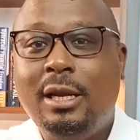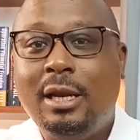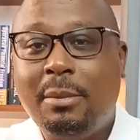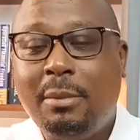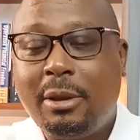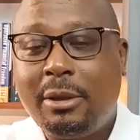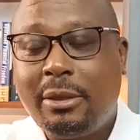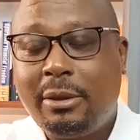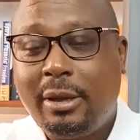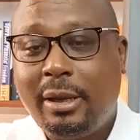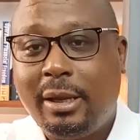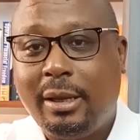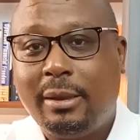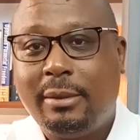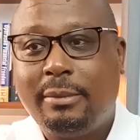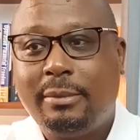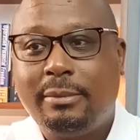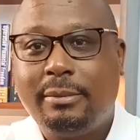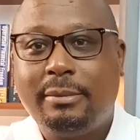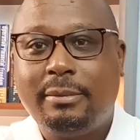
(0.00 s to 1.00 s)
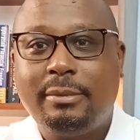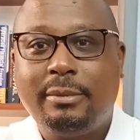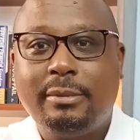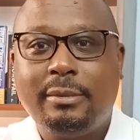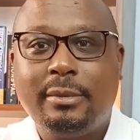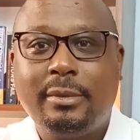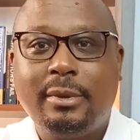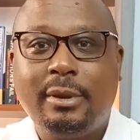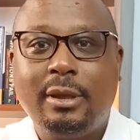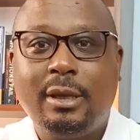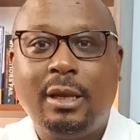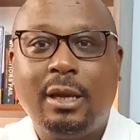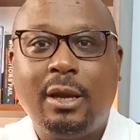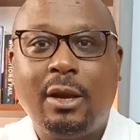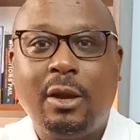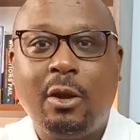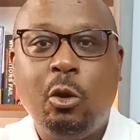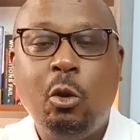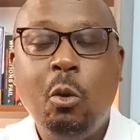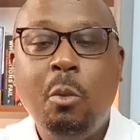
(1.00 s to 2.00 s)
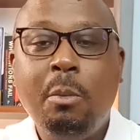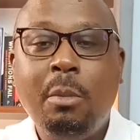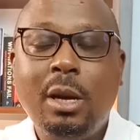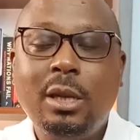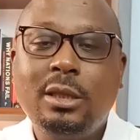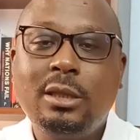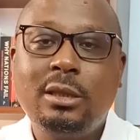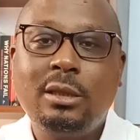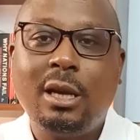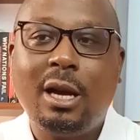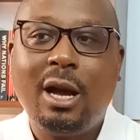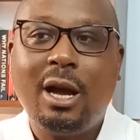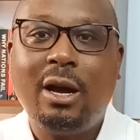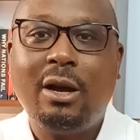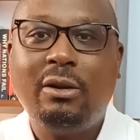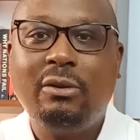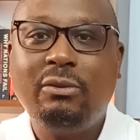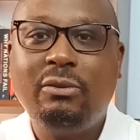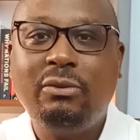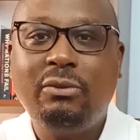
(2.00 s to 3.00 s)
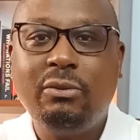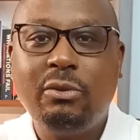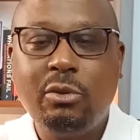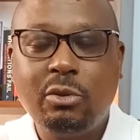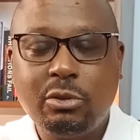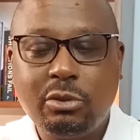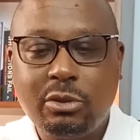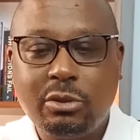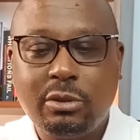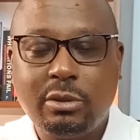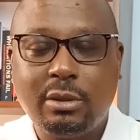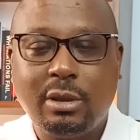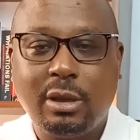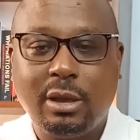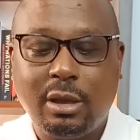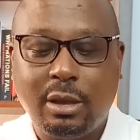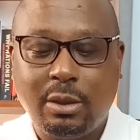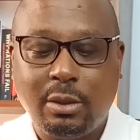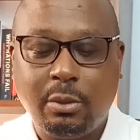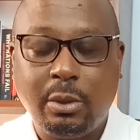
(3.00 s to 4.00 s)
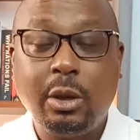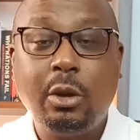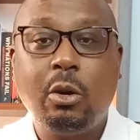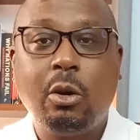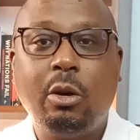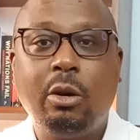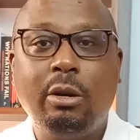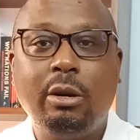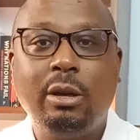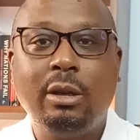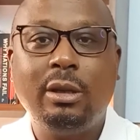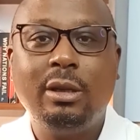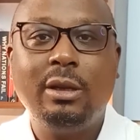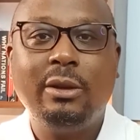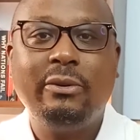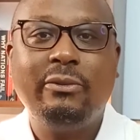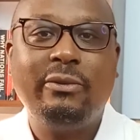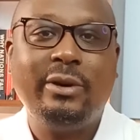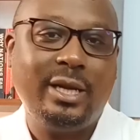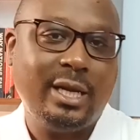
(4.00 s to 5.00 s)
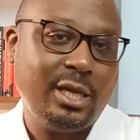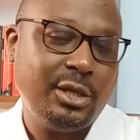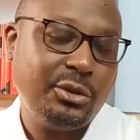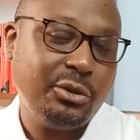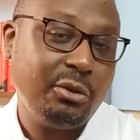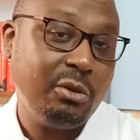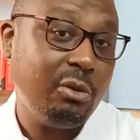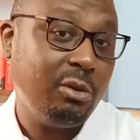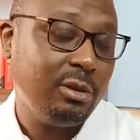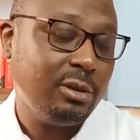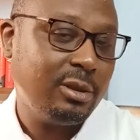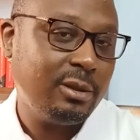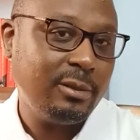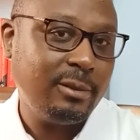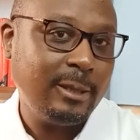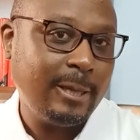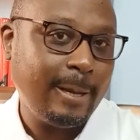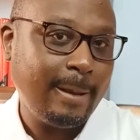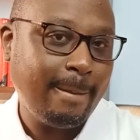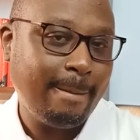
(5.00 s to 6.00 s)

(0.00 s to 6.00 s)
Number 3, you must have those we call financial goals.